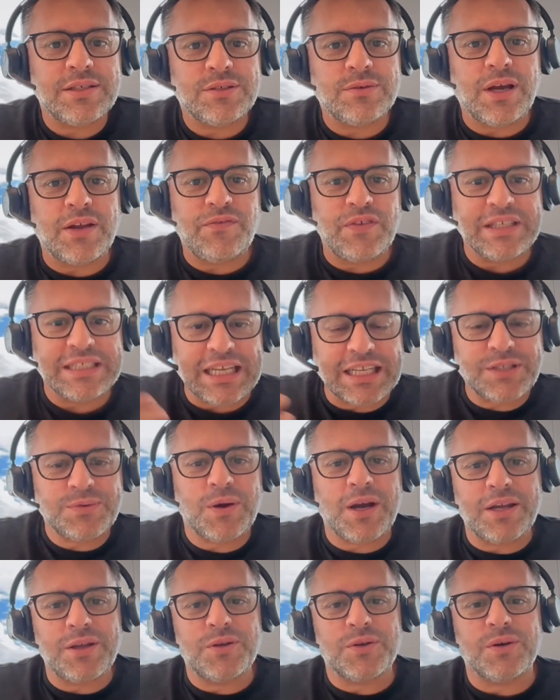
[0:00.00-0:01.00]
So I think that's
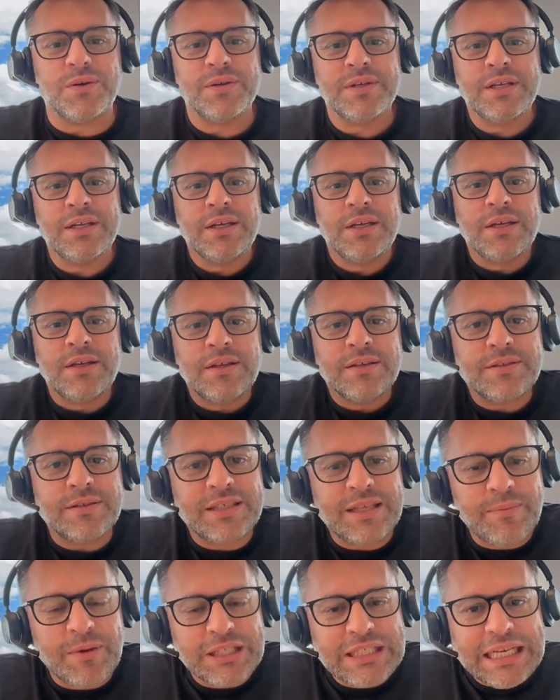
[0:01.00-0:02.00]
mm-hmm. why you know the
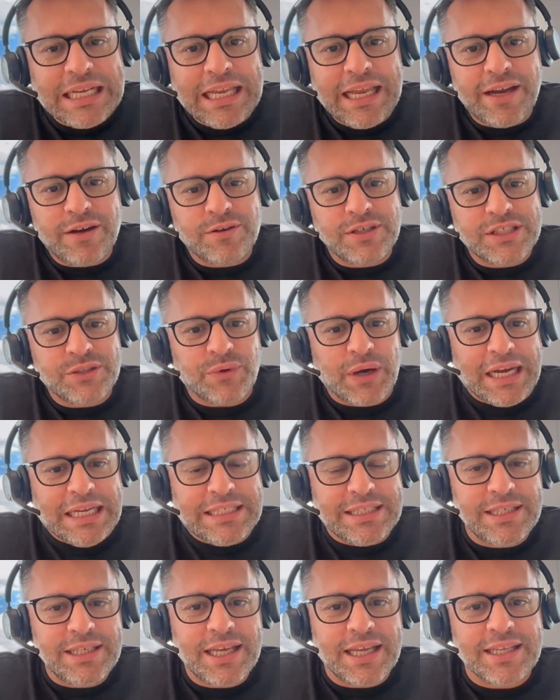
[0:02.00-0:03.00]
semantic layer is
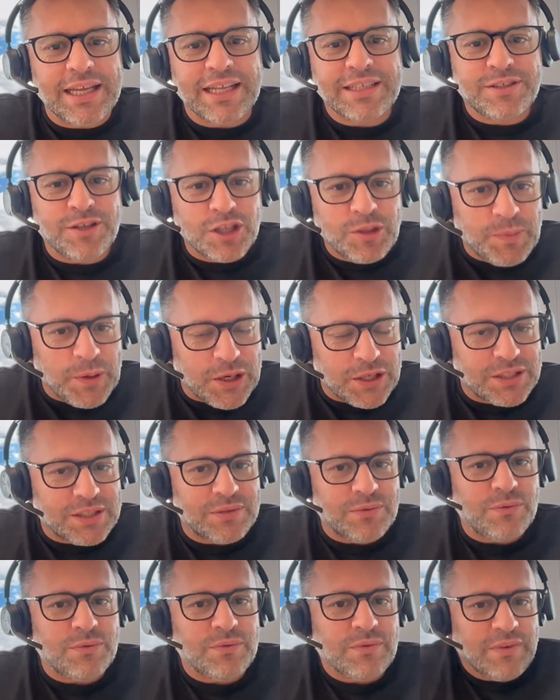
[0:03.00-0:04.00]
rising. And at ThoughtSpot,
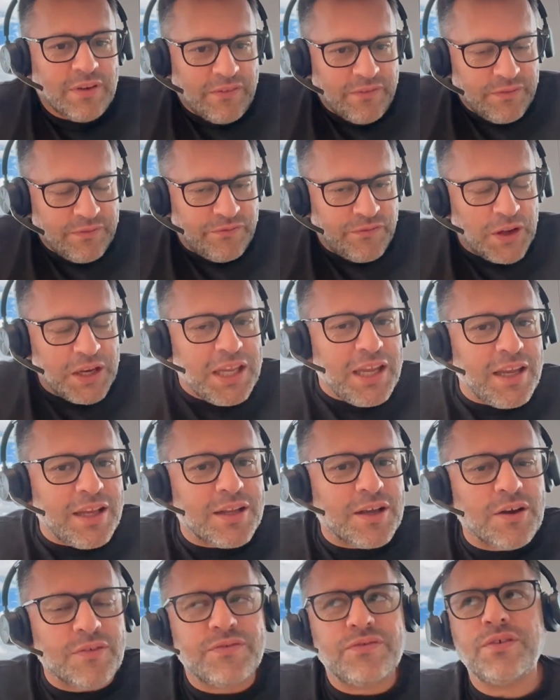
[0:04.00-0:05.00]
funny
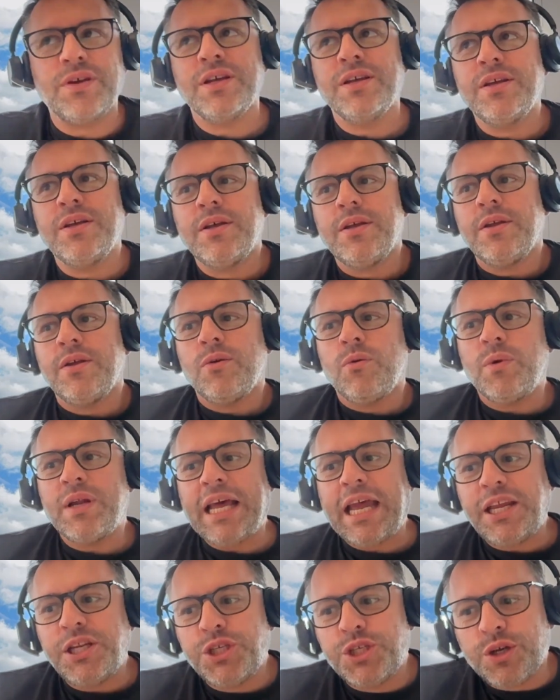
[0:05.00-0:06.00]
enough,
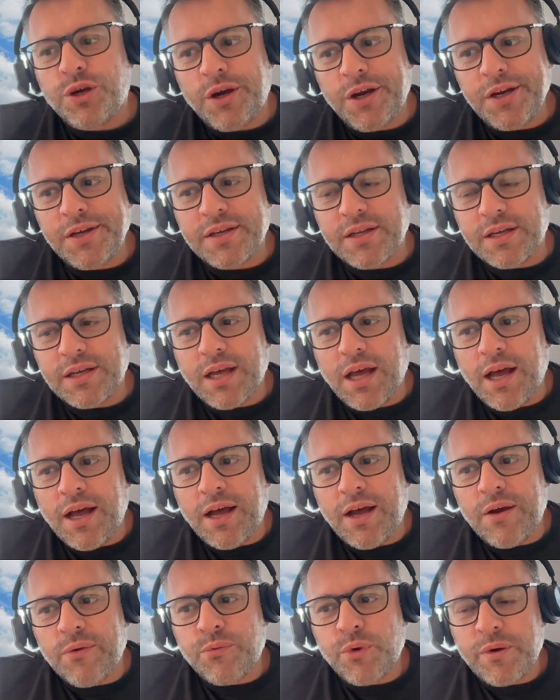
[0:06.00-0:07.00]
when I joined,
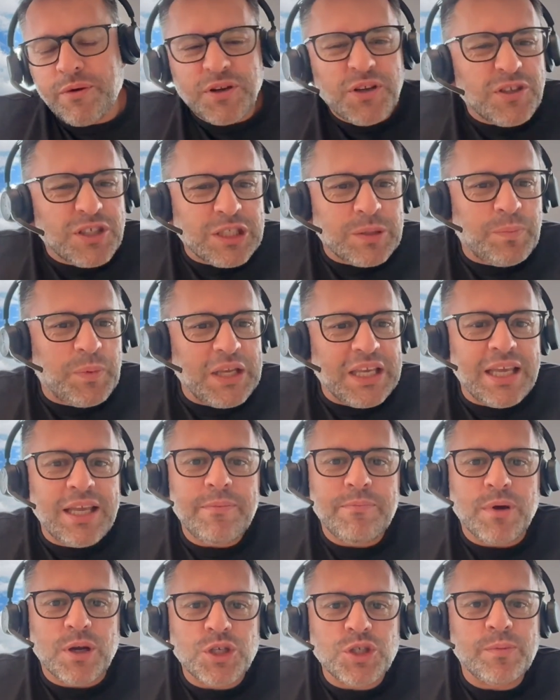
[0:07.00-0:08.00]
uh, we were not
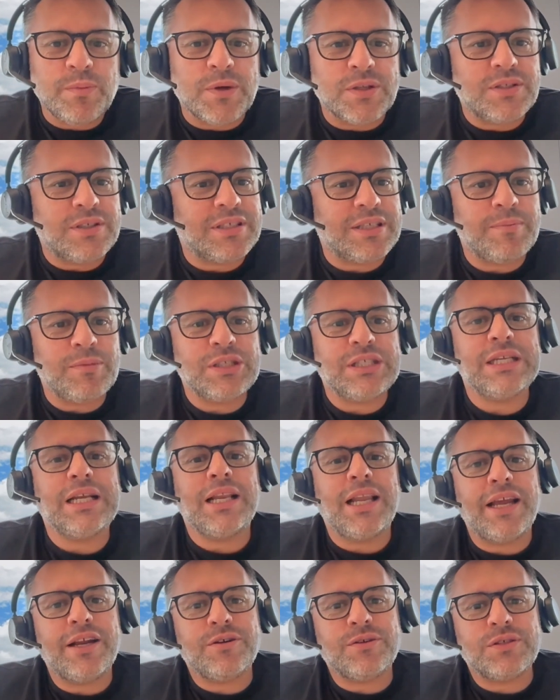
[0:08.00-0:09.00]
speaking much about the
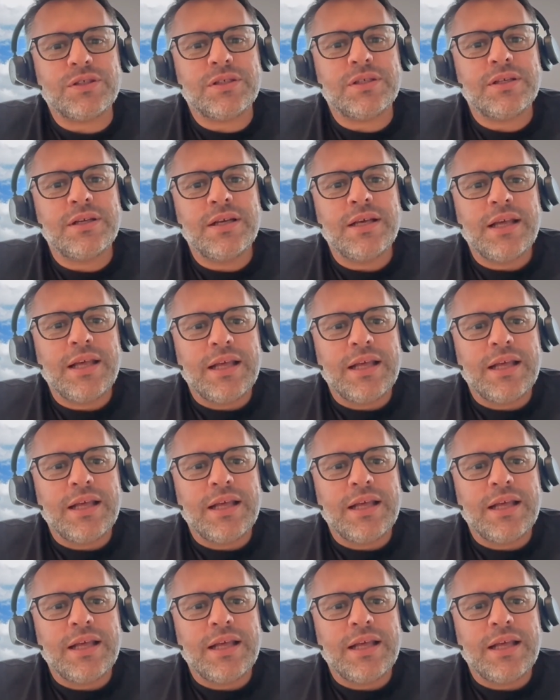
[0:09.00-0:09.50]
semantic layers.